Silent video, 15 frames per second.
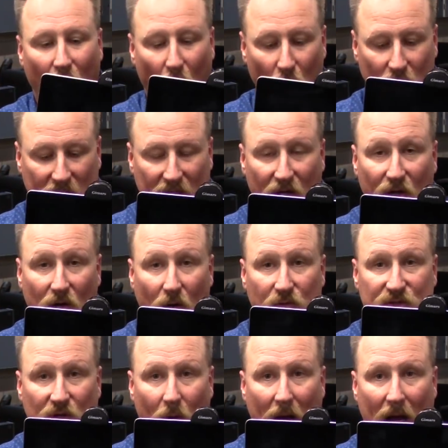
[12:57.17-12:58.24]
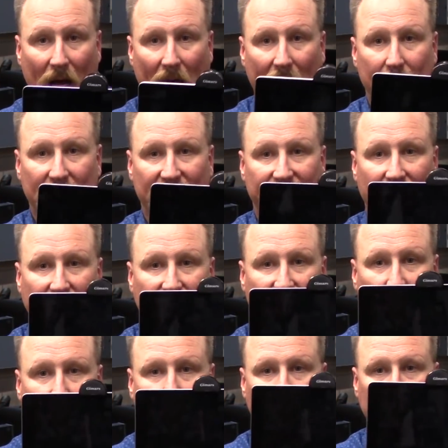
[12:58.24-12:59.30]
only can go so high, but if I
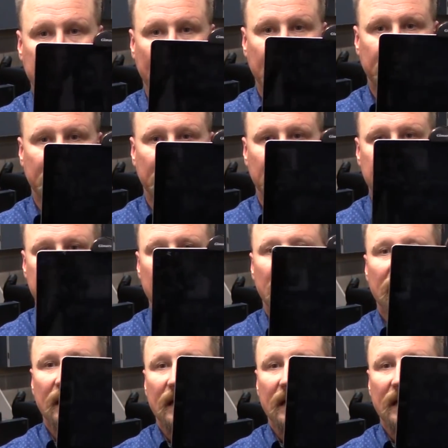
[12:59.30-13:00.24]
rotate this,